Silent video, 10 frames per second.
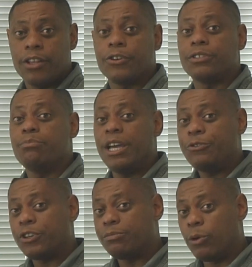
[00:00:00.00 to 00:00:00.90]
There's
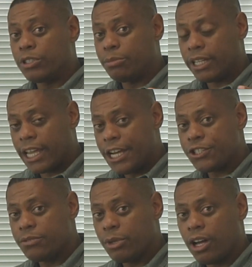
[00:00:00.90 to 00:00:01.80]
matrix
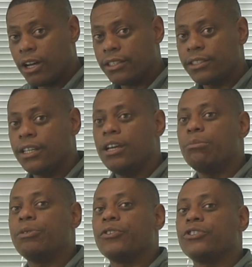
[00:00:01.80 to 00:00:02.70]
multiplication blocks,
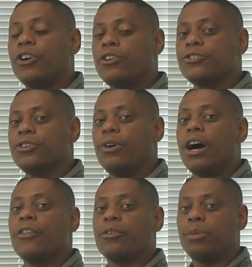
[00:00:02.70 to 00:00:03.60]
but there's also
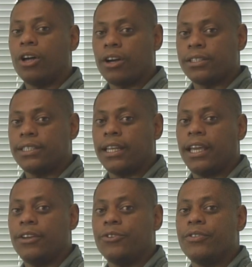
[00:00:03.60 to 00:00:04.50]
other blocks that
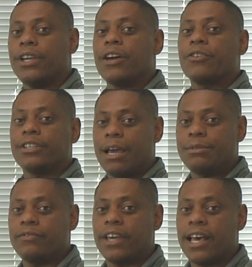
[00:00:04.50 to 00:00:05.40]
handle the other
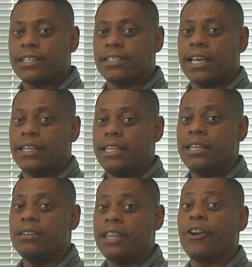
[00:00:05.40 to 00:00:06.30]
types of tasks that
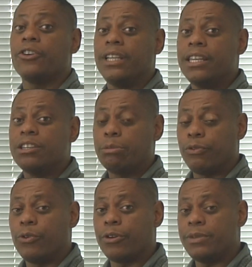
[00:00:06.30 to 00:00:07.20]
need that are needed to
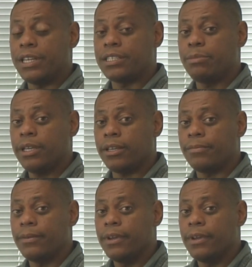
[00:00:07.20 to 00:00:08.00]
perform DSP.